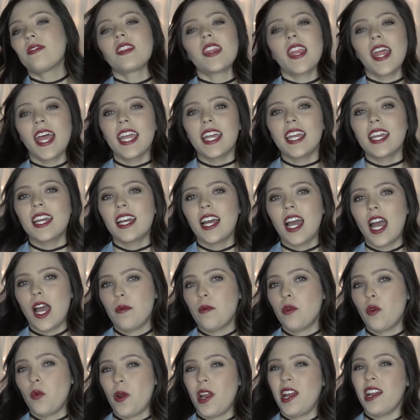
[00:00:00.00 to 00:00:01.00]
Like,
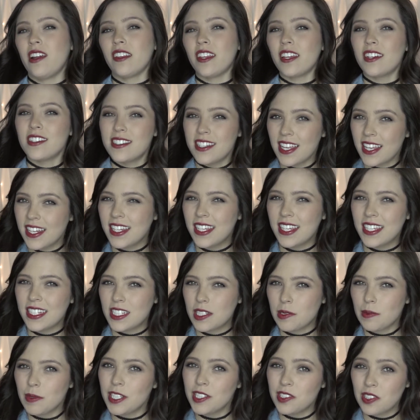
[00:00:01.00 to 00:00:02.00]
I'm aware they're sending it
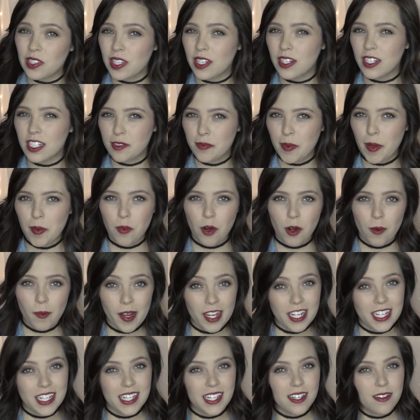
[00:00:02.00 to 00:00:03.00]
to me so that I'll spend more
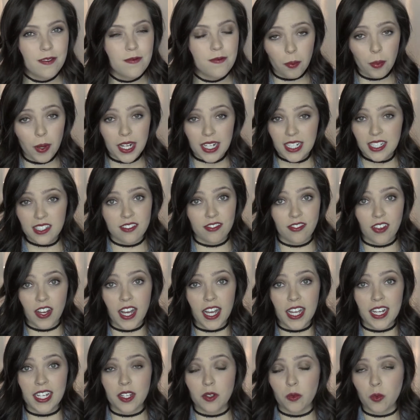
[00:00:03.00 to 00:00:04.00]
money, but it's
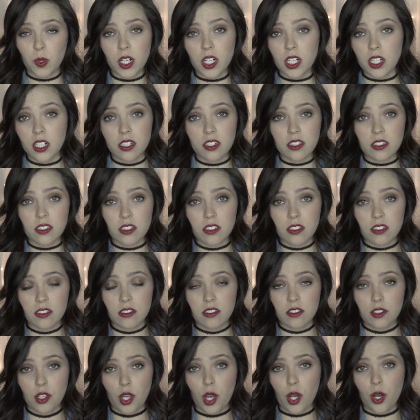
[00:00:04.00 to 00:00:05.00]
fine, it works.
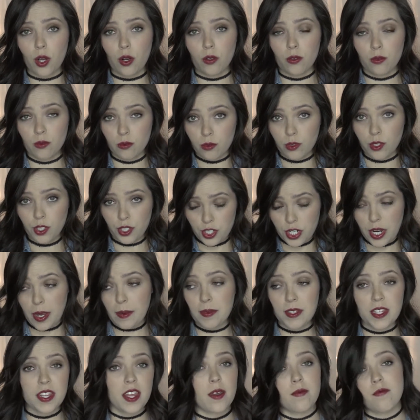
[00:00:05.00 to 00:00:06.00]
So good job
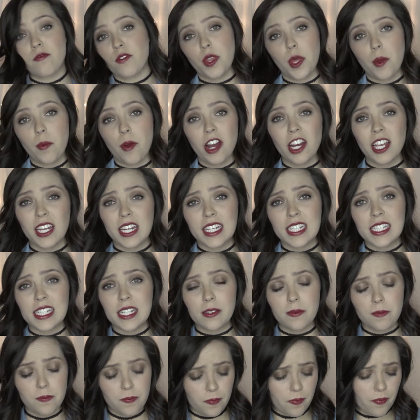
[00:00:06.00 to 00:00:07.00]
to them for their marketing
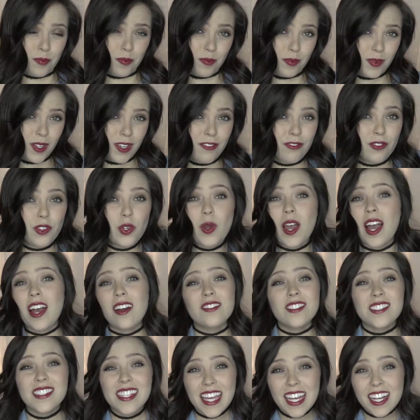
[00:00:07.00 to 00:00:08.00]
team. If you
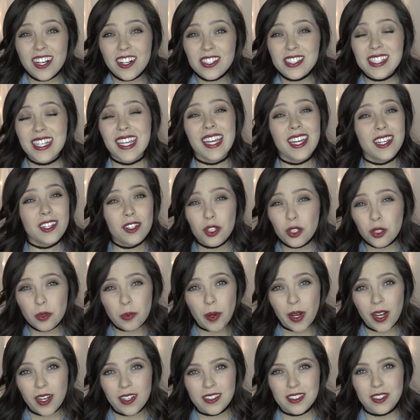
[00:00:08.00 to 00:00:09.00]
have sales and
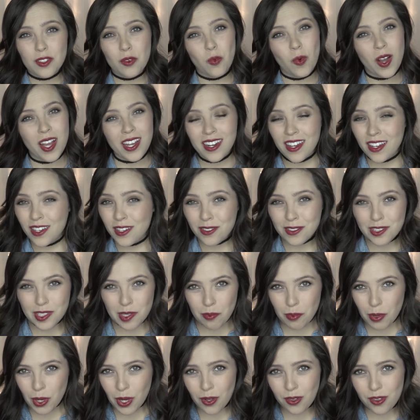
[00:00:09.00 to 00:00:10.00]
coupons, why not use
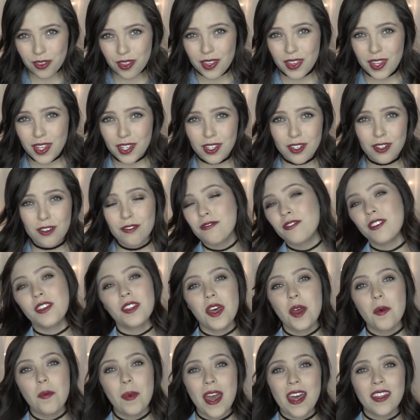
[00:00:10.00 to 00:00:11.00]
them both? And then you don't feel
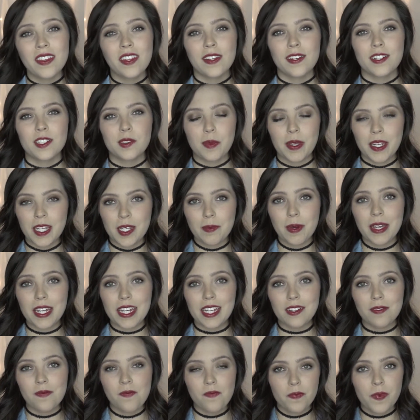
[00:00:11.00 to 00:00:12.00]
that bad that you're spending
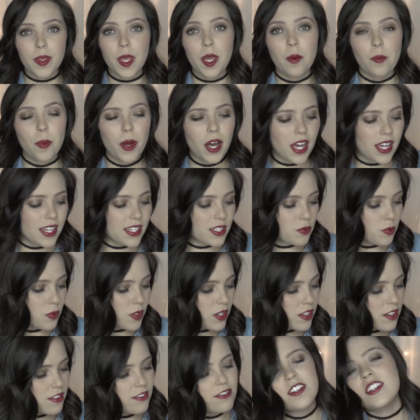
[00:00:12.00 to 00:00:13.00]
money. But
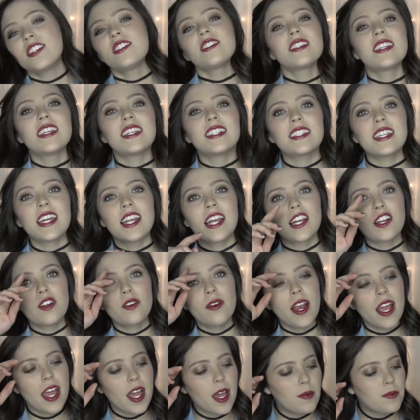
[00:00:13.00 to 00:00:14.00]
one of the first things that I
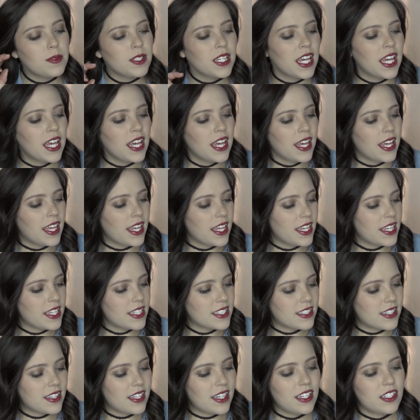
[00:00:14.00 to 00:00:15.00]
grabbed
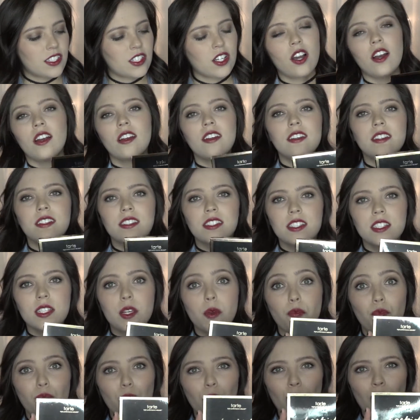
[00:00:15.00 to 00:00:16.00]
is the Tarteist
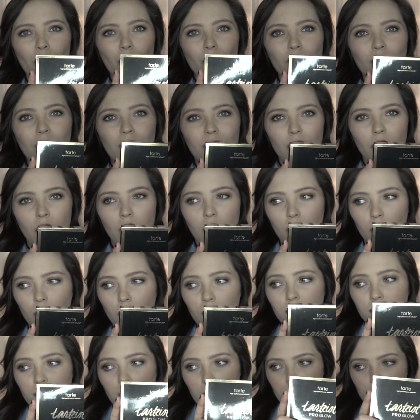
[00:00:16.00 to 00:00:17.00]
Pro
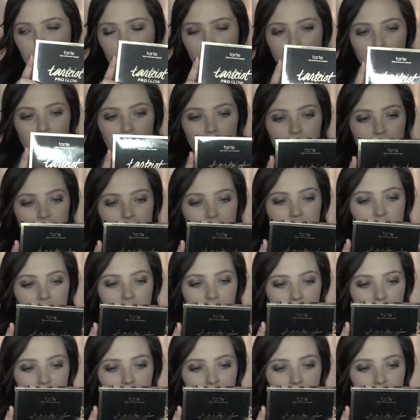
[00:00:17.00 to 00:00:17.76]
Glow from Tarte.